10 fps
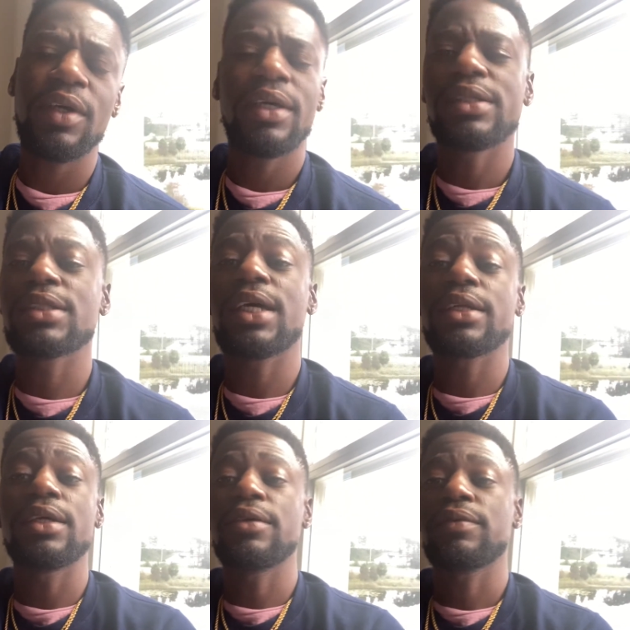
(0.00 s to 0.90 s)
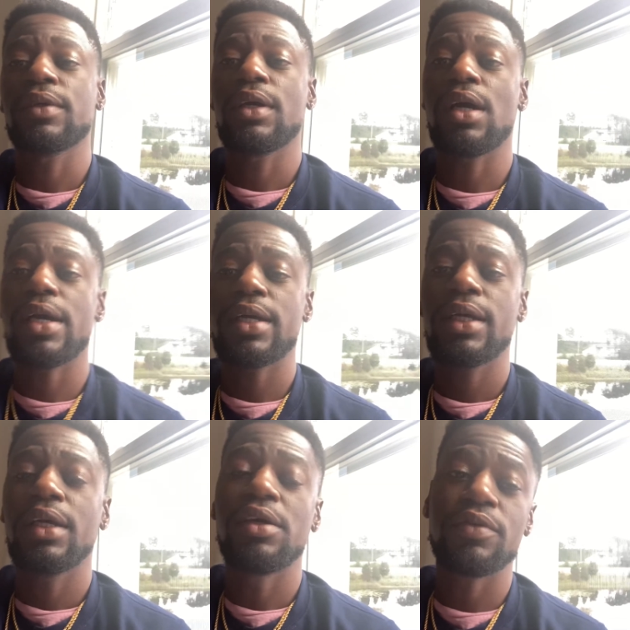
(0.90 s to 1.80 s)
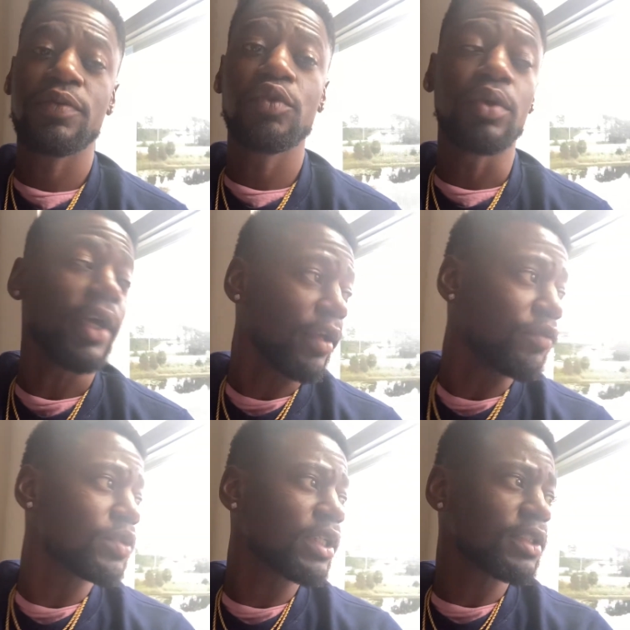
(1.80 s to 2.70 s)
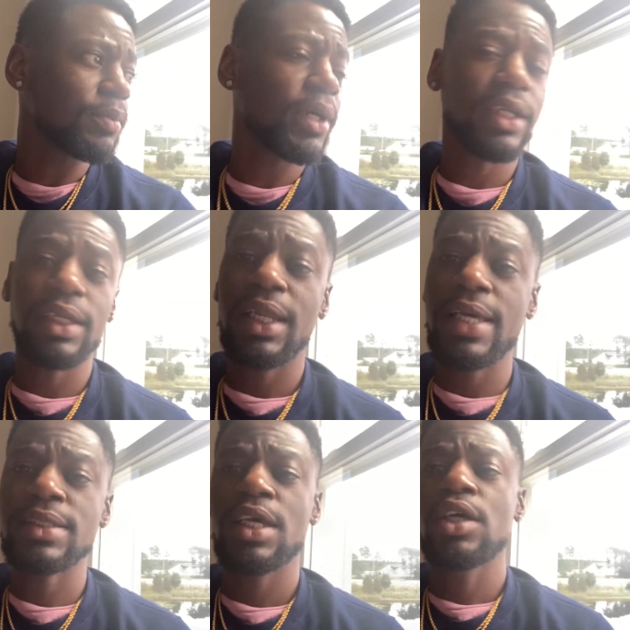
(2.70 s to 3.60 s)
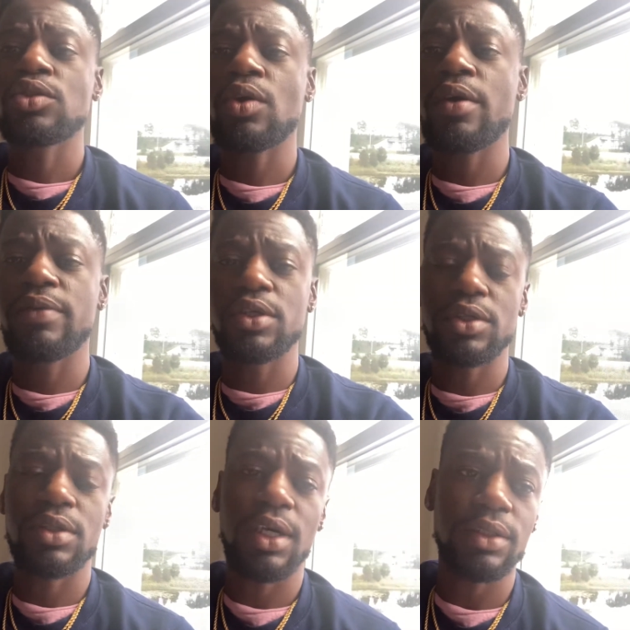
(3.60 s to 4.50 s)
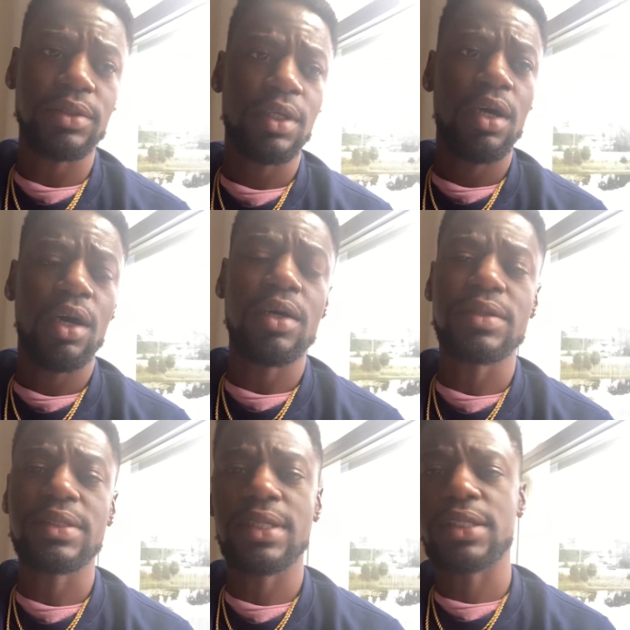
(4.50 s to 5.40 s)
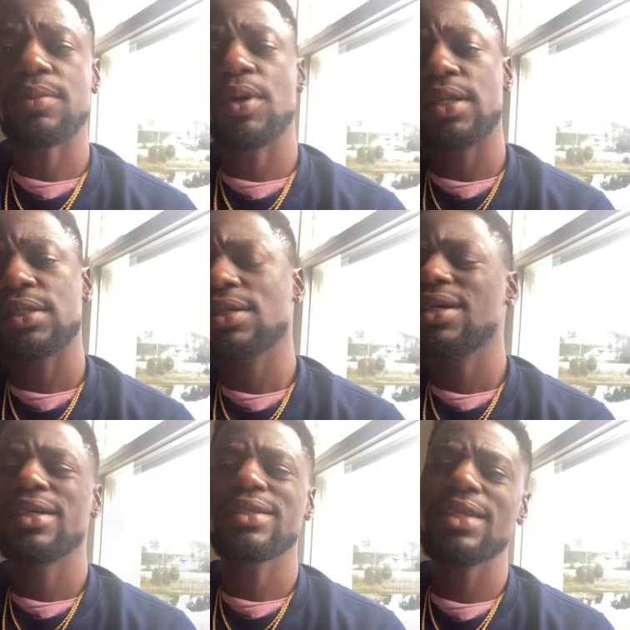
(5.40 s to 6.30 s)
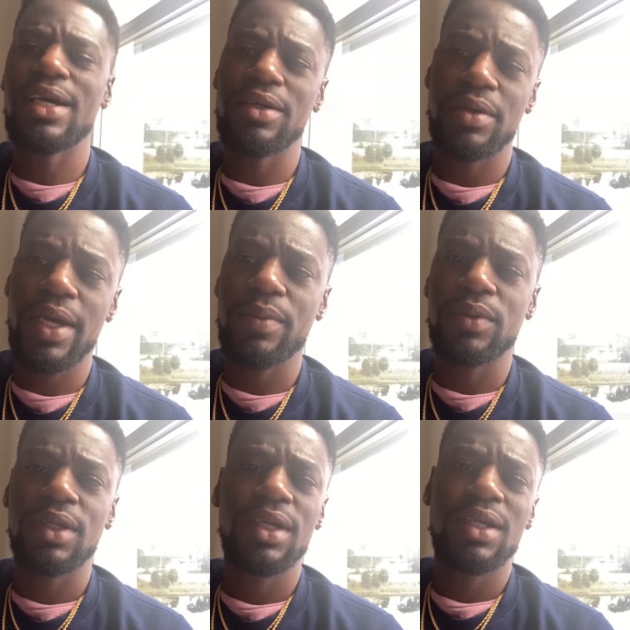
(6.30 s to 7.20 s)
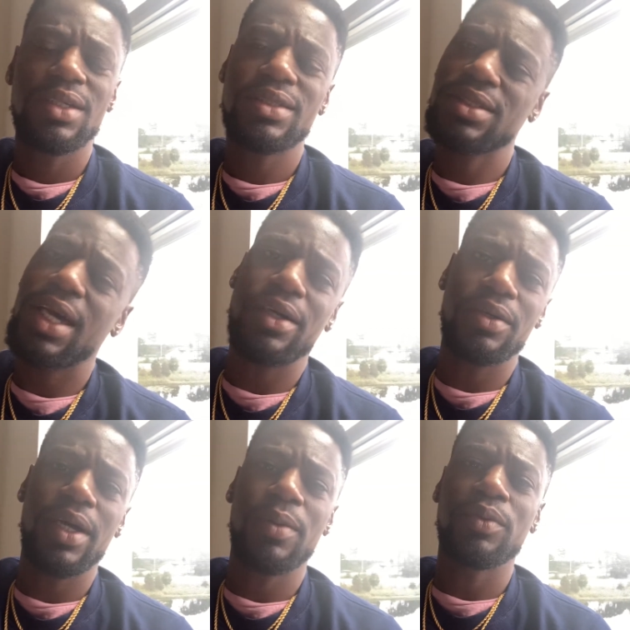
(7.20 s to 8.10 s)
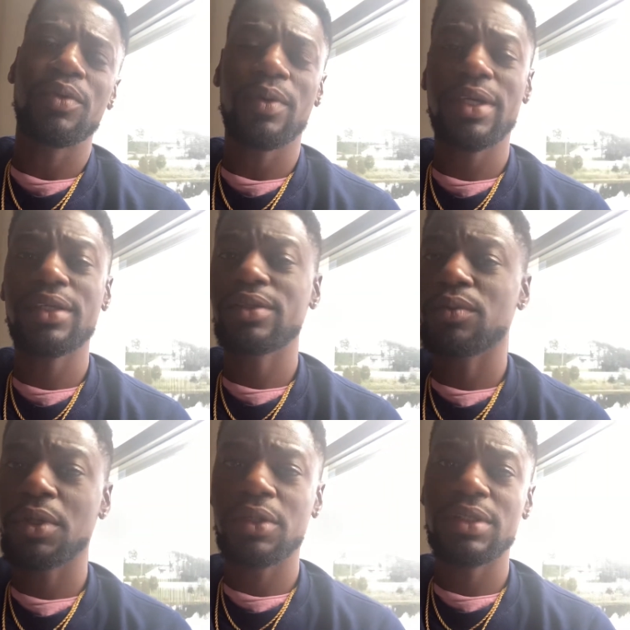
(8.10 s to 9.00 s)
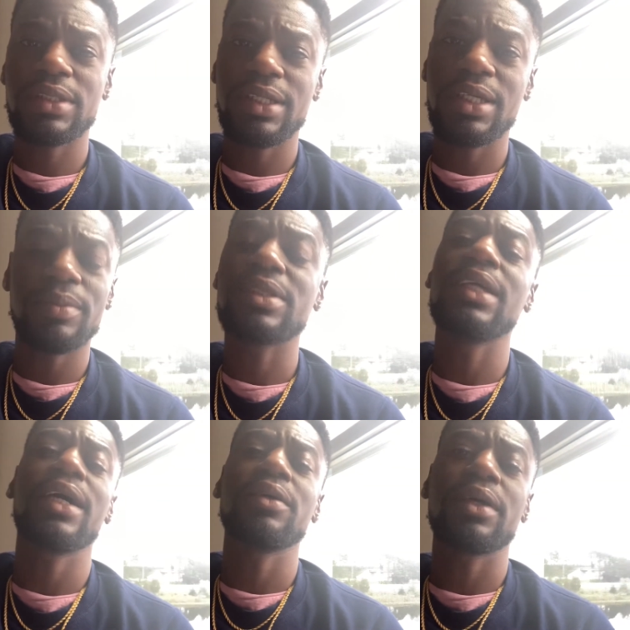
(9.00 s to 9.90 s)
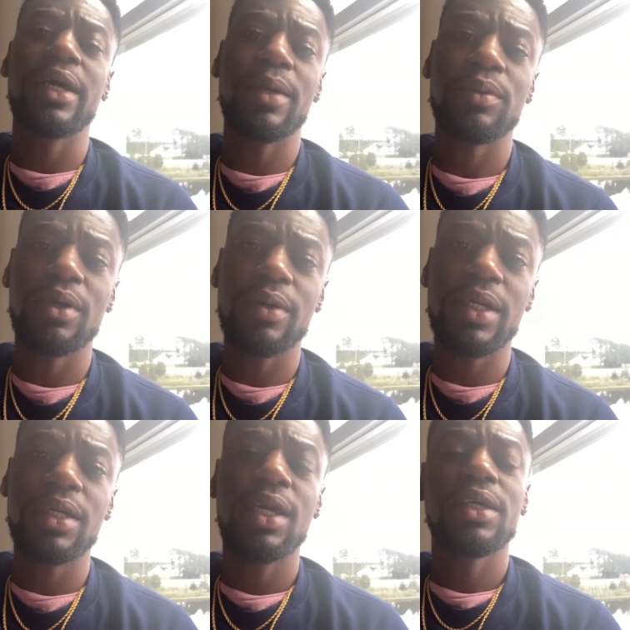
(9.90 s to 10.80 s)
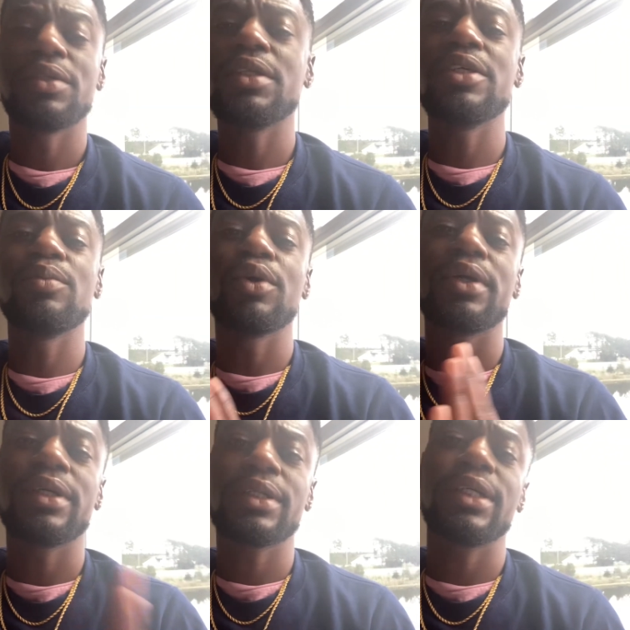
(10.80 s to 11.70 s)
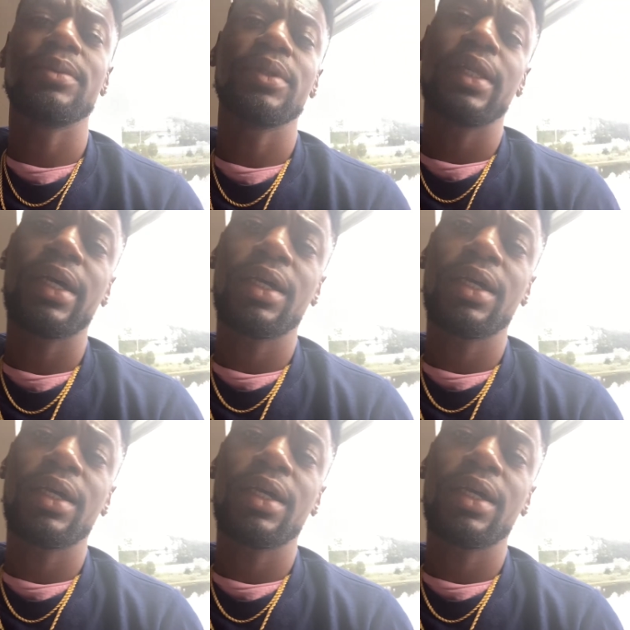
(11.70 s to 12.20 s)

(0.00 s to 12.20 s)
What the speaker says: It's not enough. All right. If you tell somebody to last $1,200 on 6 months, it's not going to happen. It's not going to happen. The way the world is set up, it's not going to happen. All right. You need more income than that.